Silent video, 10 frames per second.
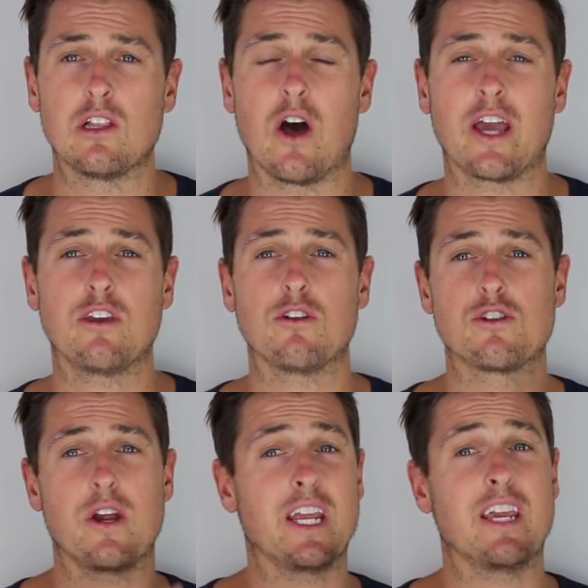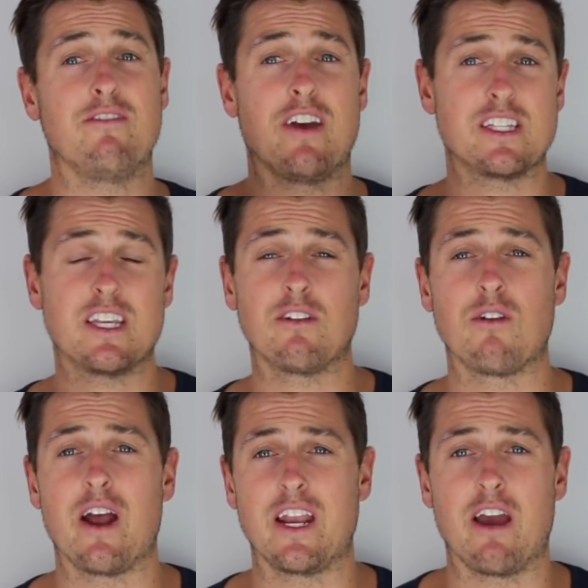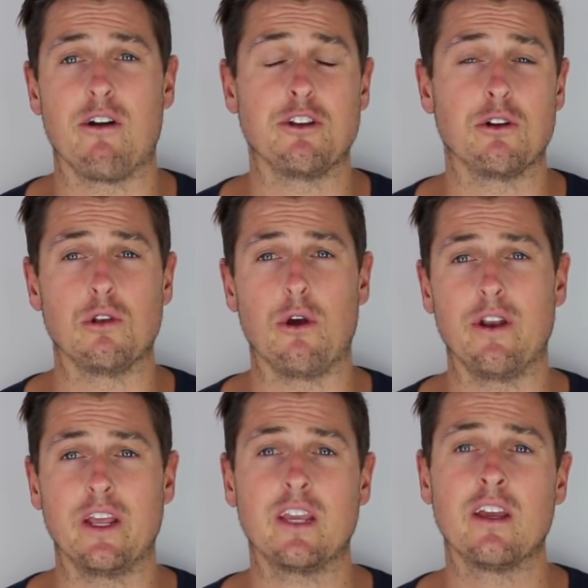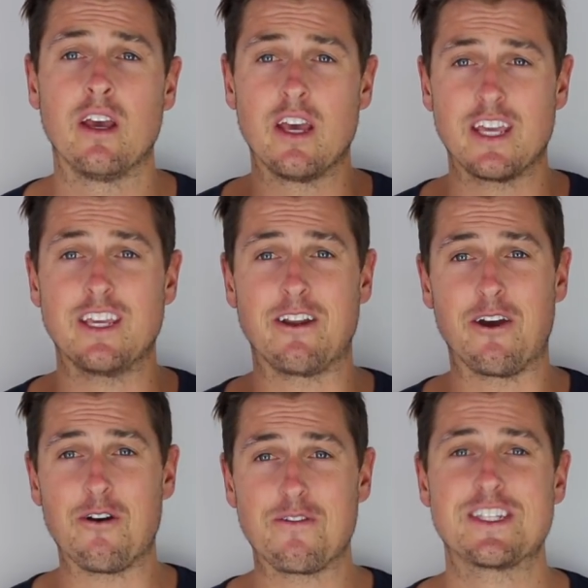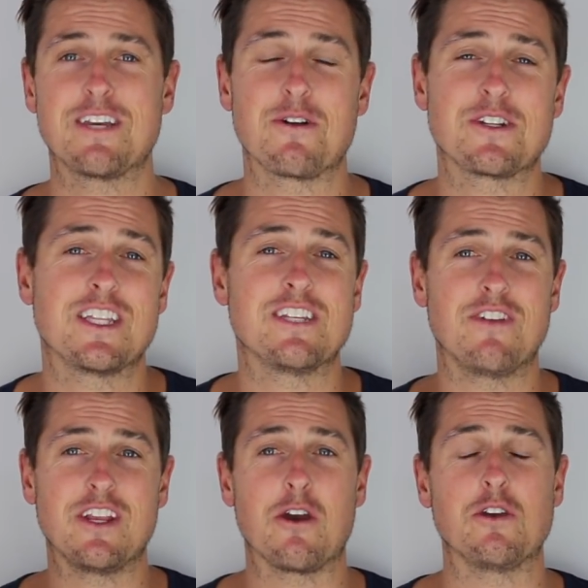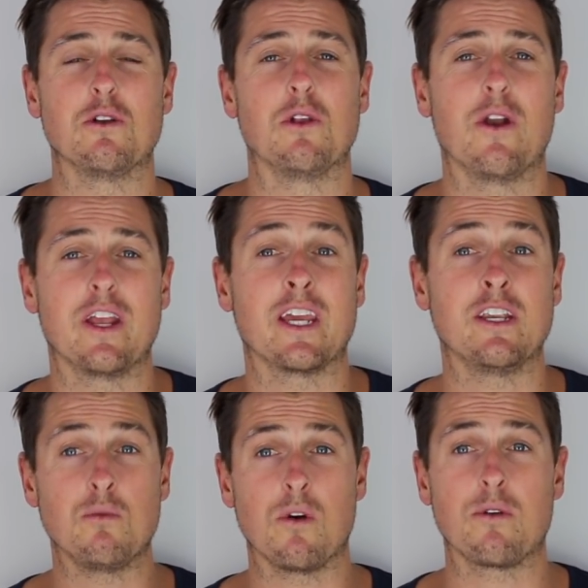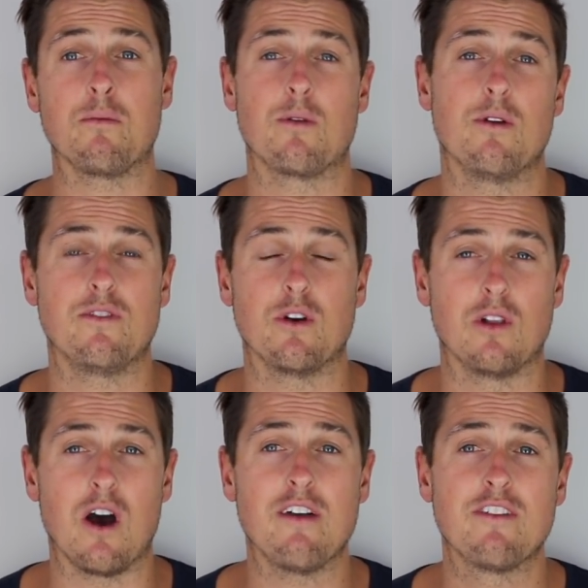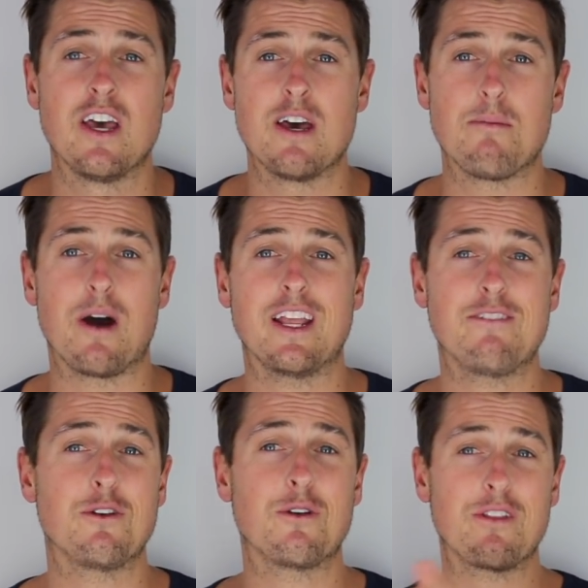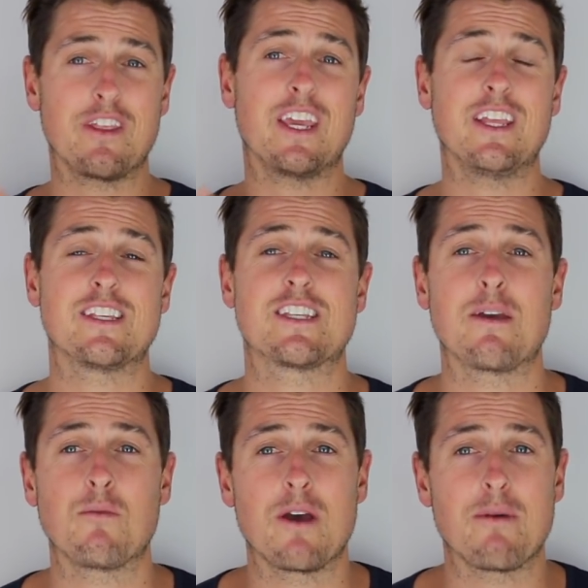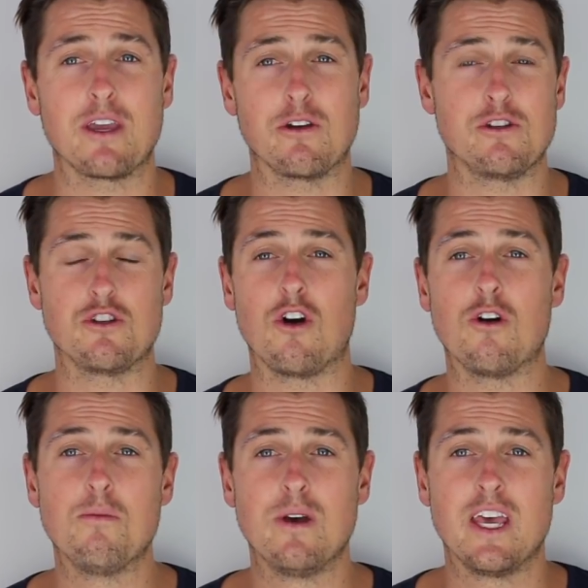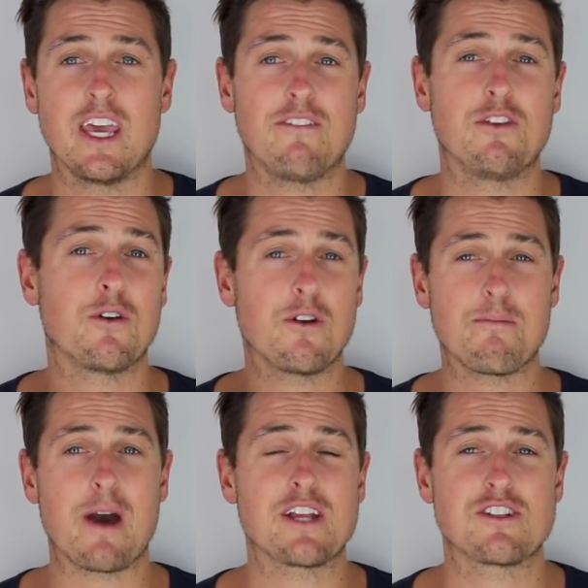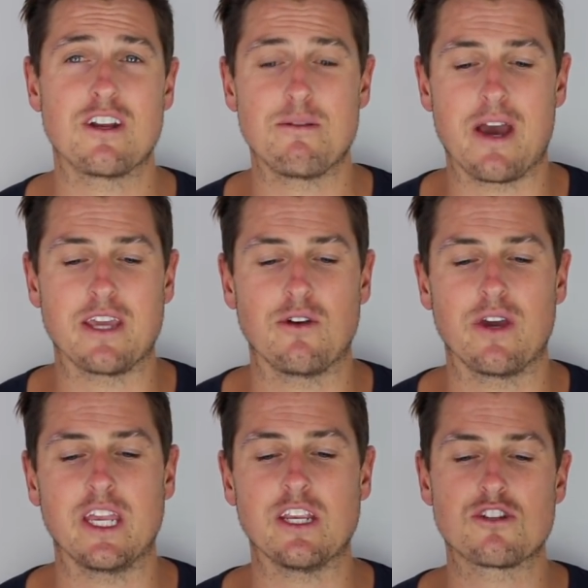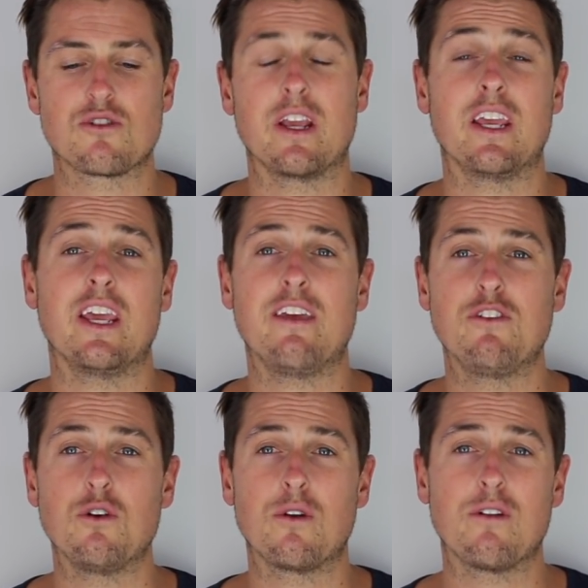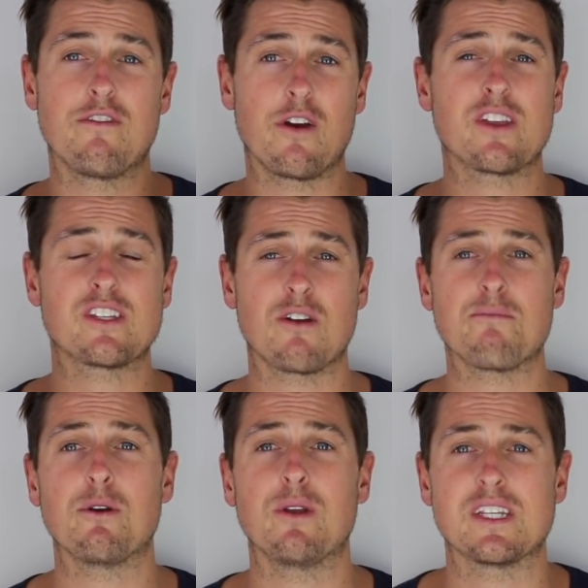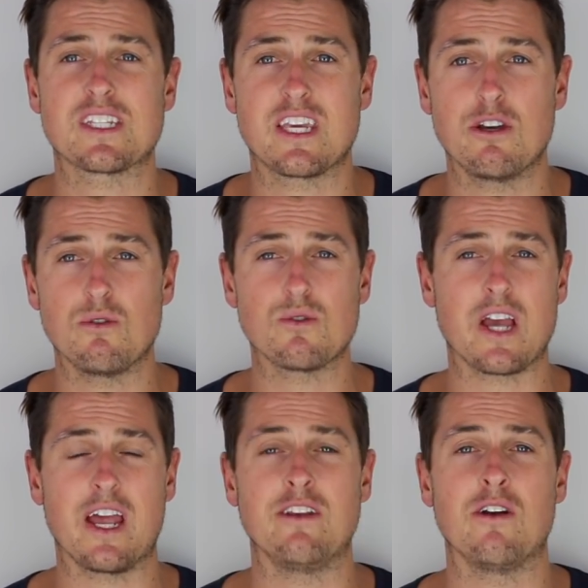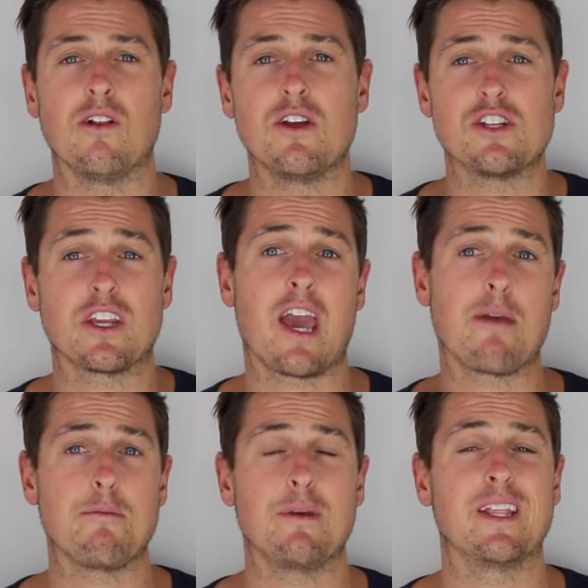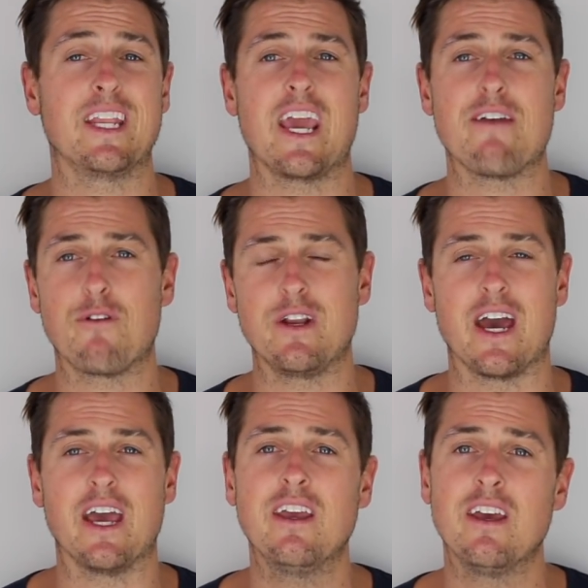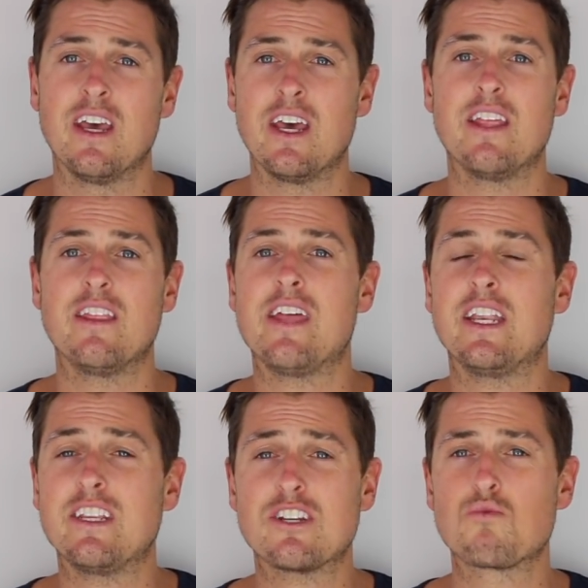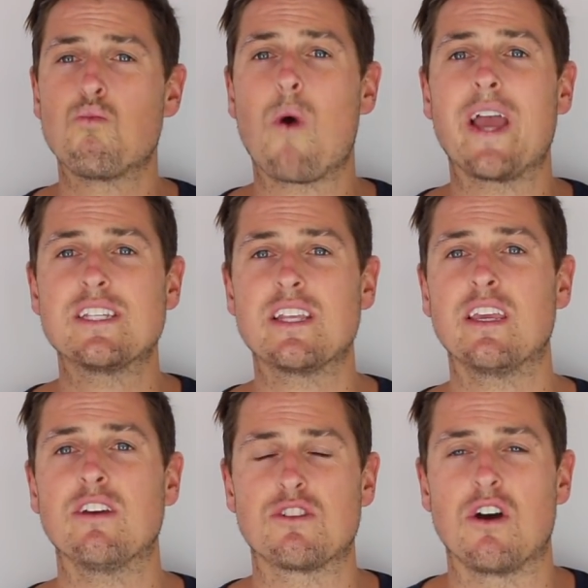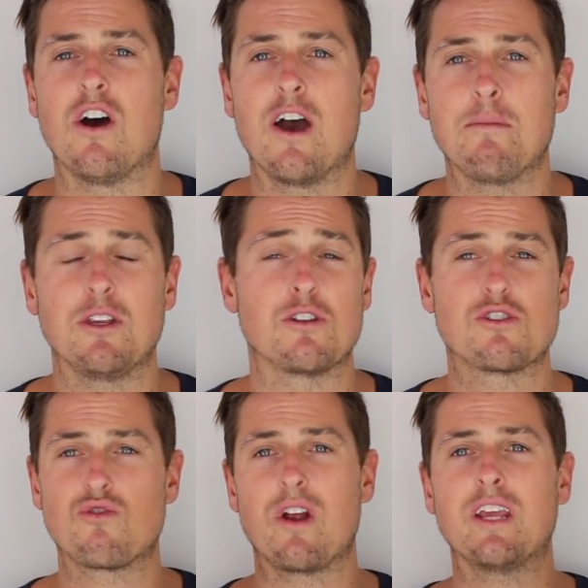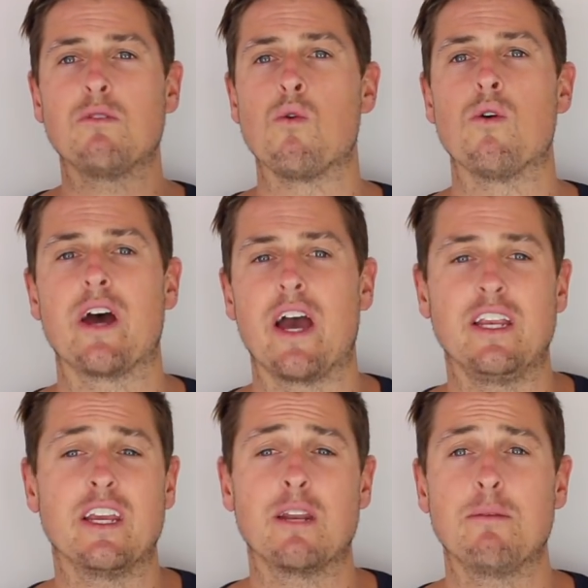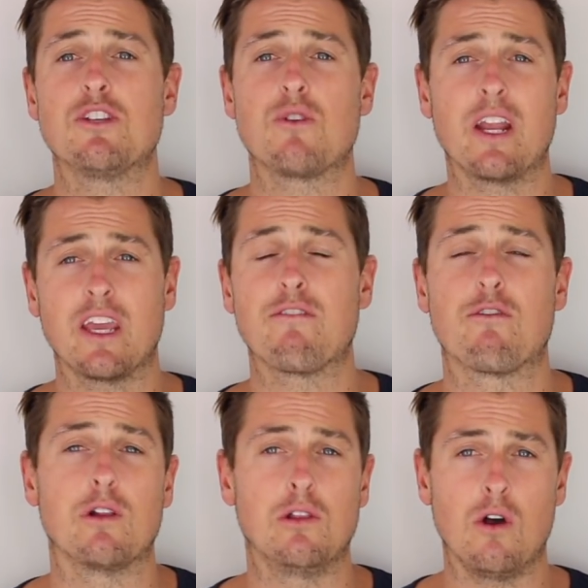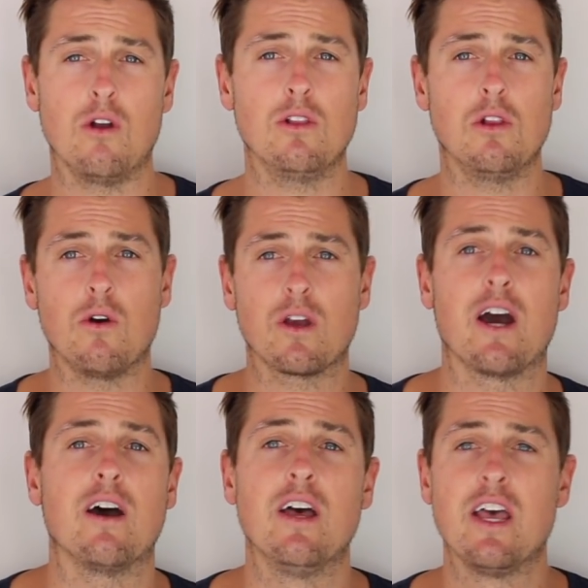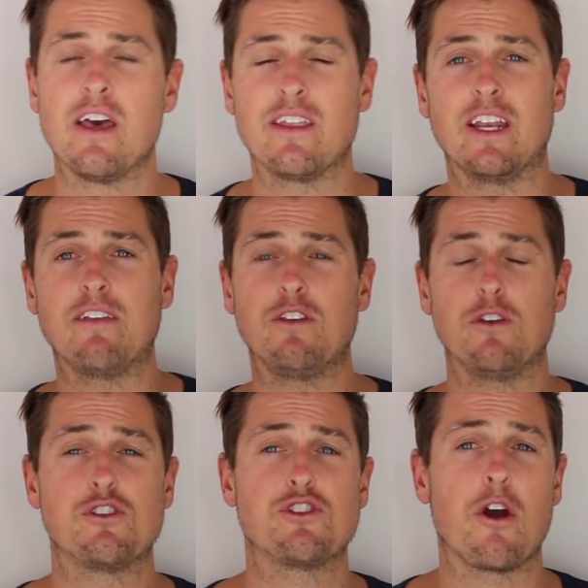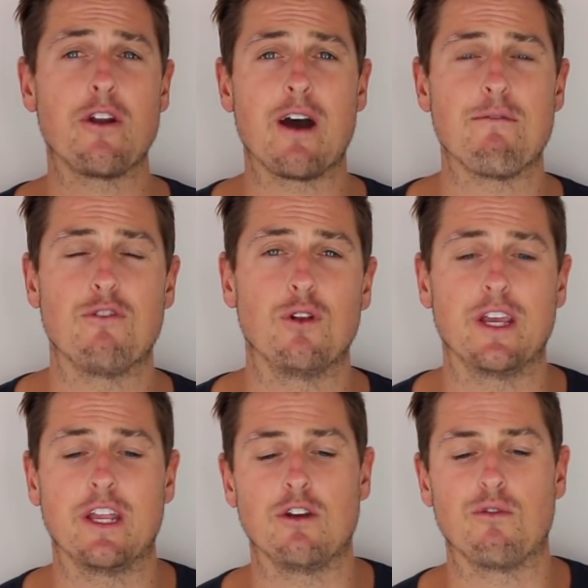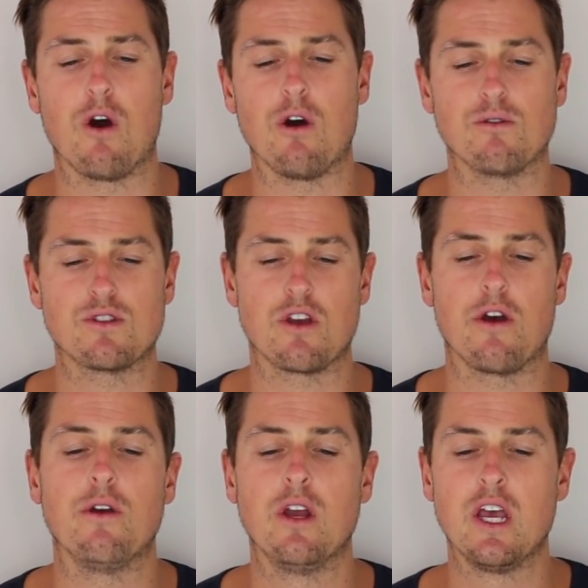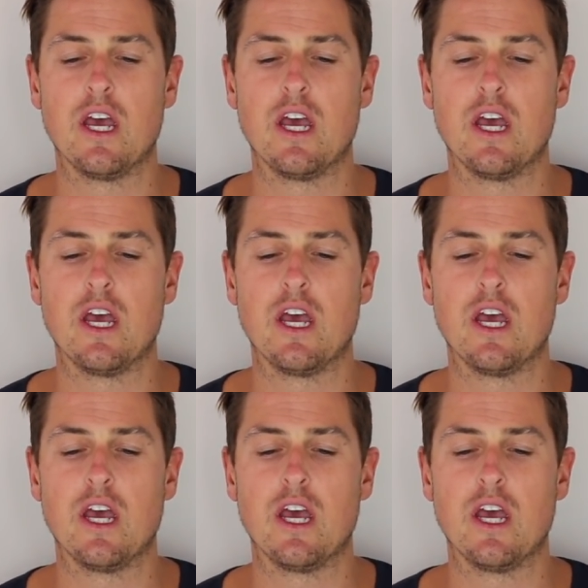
like you're treating investing right now, and you're learning, you know, obviously watching this video, you're learning and you want to improve your life. But if you're not thinking the same way about your job, if you're not passionate about your industry, if you're not focusing on building skills and knowledge and capability every day, then you're just wasting your time and you're treading water, and you're going to be treading it for a lot longer than if you showed up fully in your role. So